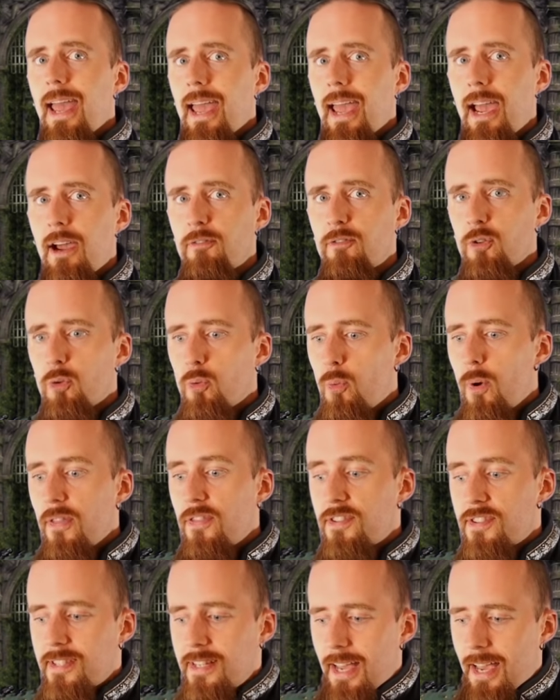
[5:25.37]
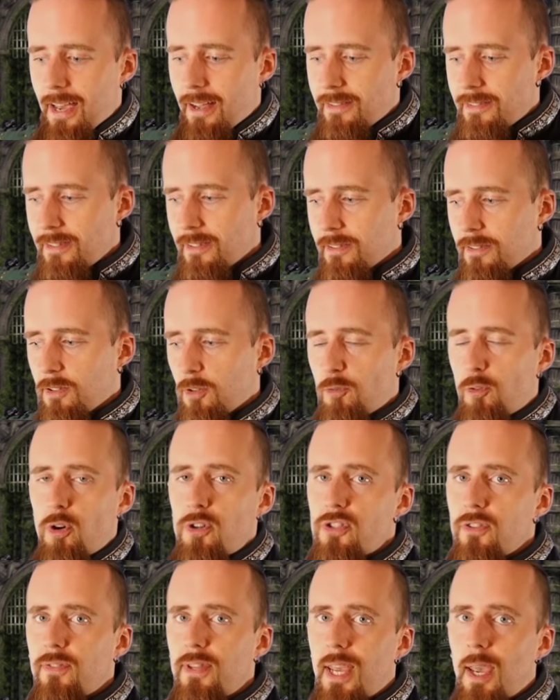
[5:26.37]
have to withstand the
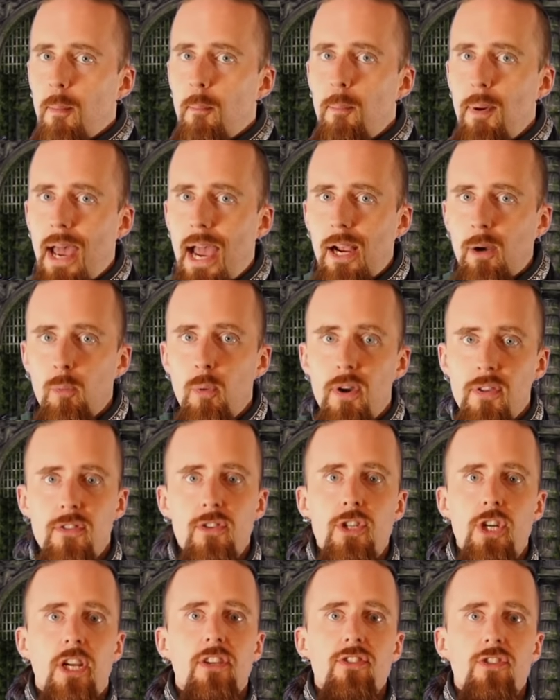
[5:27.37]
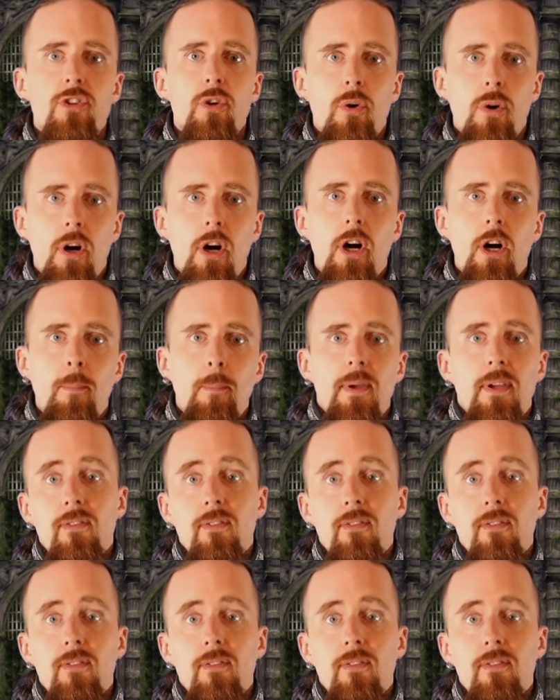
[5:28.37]
force of the impact with just your arm,